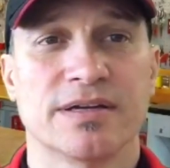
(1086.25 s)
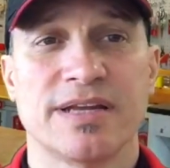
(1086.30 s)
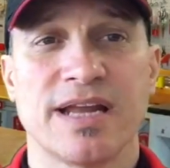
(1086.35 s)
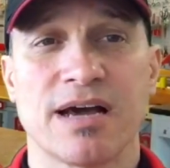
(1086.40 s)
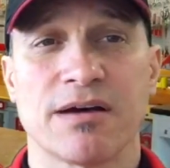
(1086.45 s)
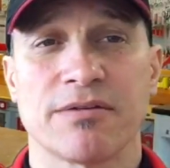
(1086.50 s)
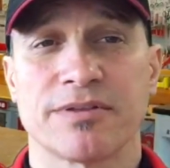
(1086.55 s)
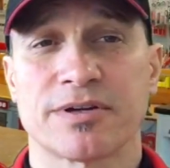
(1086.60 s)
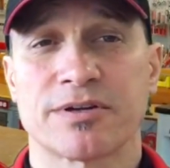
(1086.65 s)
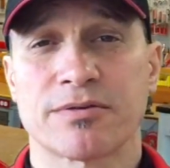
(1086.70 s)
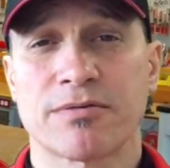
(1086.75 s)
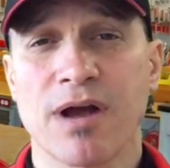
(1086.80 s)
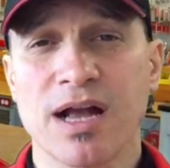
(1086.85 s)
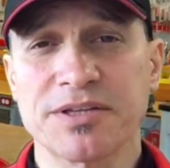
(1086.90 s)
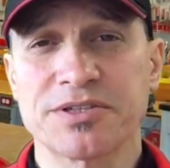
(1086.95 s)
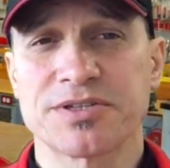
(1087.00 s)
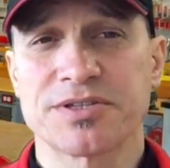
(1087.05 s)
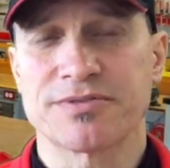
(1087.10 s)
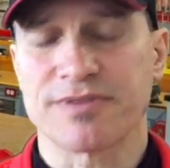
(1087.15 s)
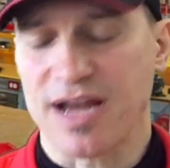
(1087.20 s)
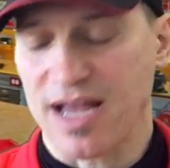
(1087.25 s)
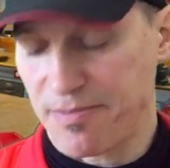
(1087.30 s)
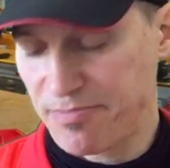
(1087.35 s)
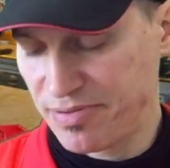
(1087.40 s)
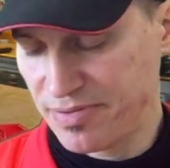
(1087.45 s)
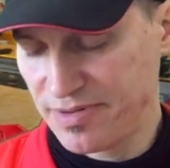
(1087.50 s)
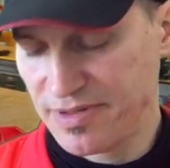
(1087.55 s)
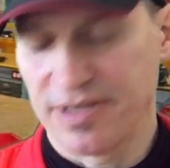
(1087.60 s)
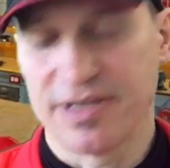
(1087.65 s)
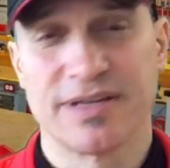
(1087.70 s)
now the crotch strap
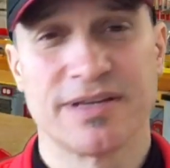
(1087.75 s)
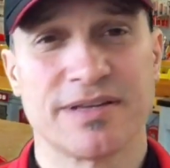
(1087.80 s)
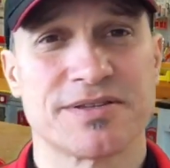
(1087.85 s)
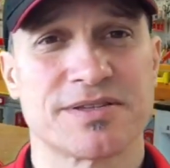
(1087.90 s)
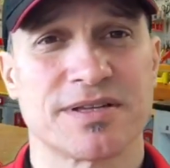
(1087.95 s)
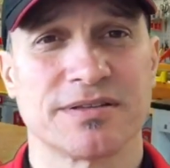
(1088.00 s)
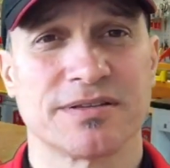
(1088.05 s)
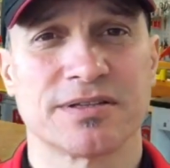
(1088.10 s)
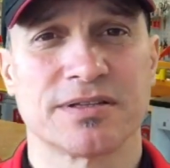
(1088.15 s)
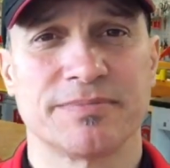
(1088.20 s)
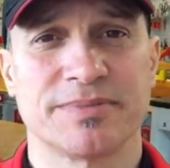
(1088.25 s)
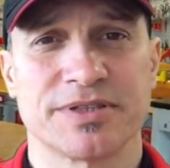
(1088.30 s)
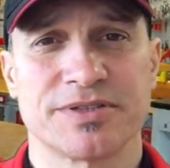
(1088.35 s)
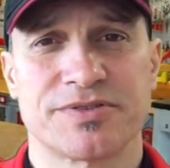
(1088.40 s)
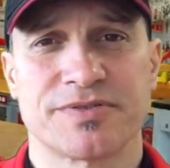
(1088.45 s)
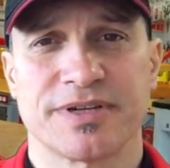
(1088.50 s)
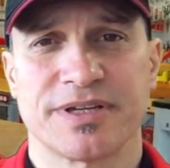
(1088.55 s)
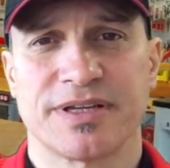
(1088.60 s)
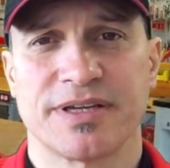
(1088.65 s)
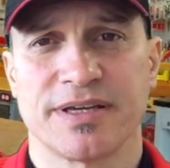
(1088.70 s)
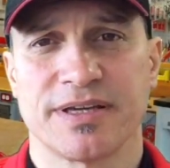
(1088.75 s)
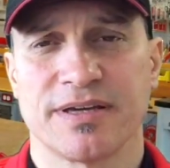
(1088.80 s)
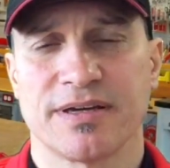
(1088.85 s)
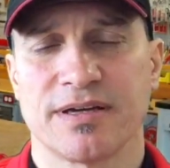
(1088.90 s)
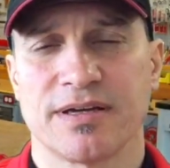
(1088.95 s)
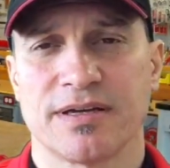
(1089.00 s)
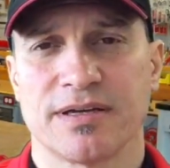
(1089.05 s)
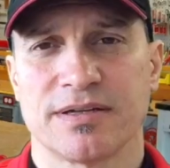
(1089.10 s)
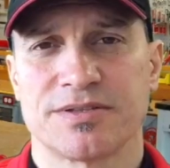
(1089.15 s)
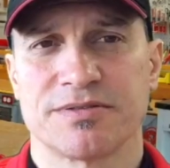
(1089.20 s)
is a little bit tricky
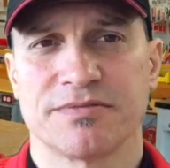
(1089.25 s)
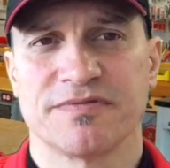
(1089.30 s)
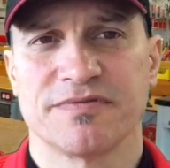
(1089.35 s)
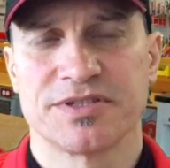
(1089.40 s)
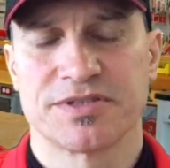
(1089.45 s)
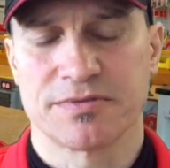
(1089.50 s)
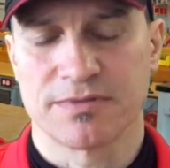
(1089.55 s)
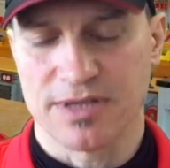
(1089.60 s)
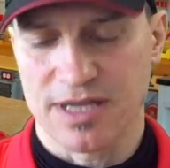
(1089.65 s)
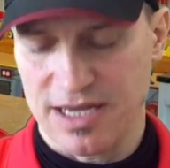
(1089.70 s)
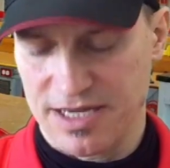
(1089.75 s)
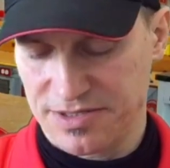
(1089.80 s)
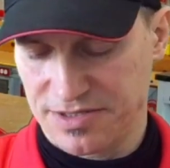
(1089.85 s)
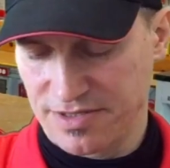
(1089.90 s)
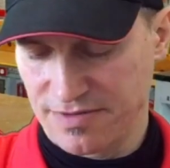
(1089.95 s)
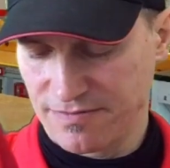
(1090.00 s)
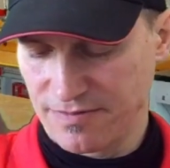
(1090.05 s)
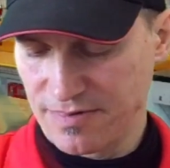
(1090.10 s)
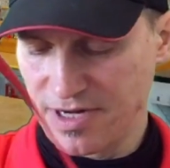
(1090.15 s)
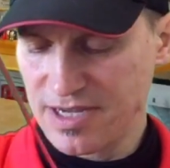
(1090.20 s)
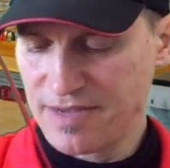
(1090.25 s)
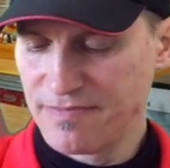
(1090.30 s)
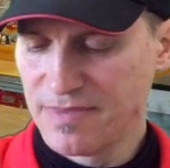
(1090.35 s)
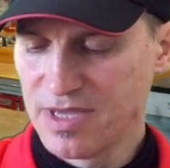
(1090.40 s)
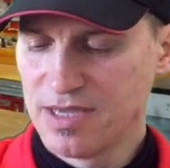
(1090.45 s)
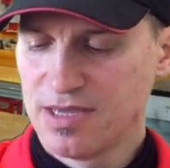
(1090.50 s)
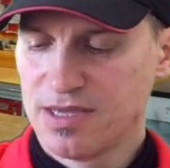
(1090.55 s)
to visualize, right?